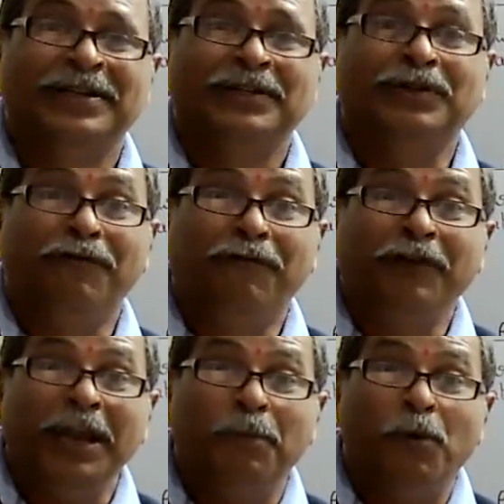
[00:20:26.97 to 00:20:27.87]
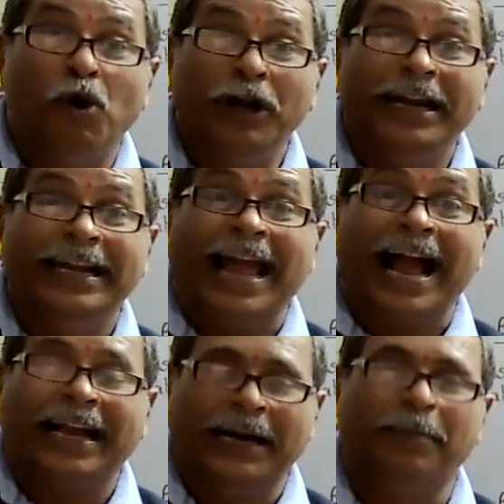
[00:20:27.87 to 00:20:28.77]
So free body
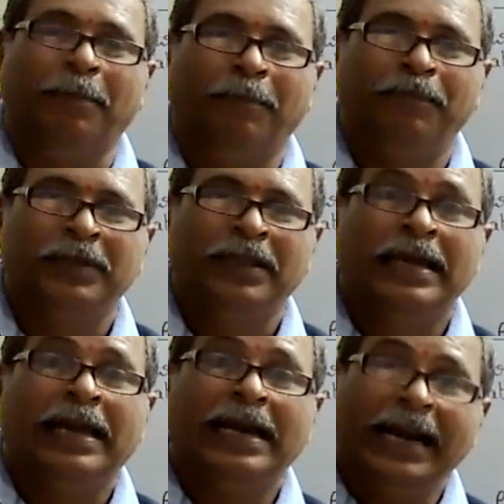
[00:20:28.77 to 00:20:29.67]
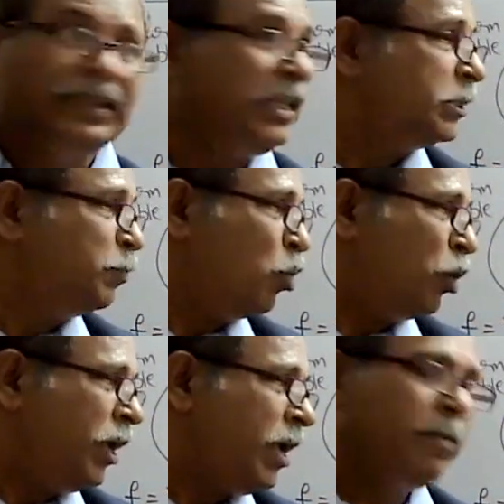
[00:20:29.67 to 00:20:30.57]
diagram. Let this
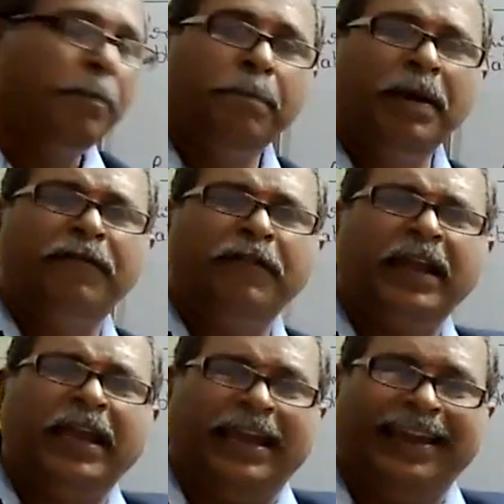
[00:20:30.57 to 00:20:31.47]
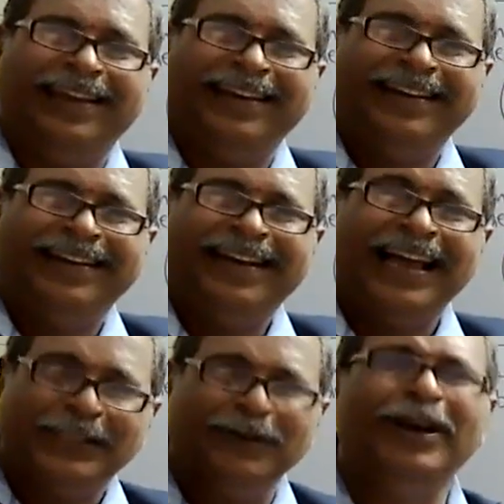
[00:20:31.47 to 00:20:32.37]
body be free.
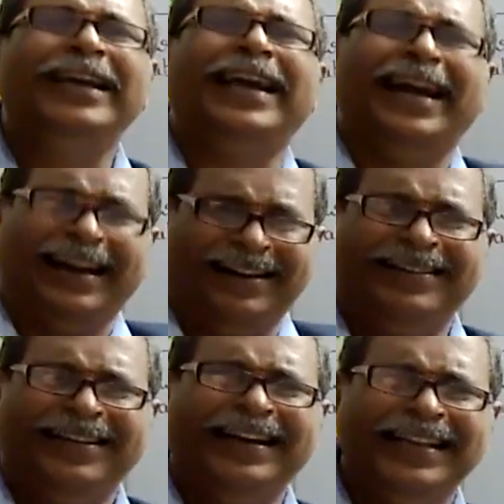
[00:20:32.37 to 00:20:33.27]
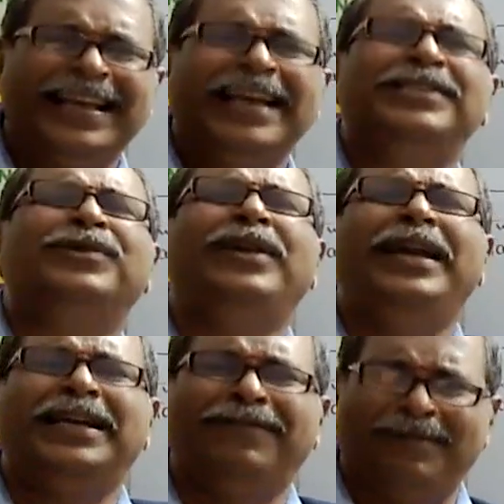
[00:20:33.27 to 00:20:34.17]
Isolated. It is
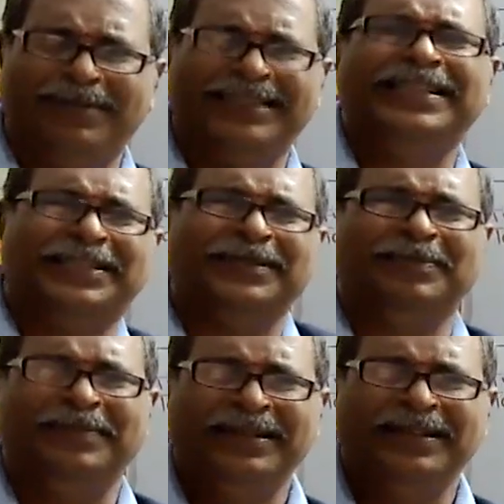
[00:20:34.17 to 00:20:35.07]
isolated from the system.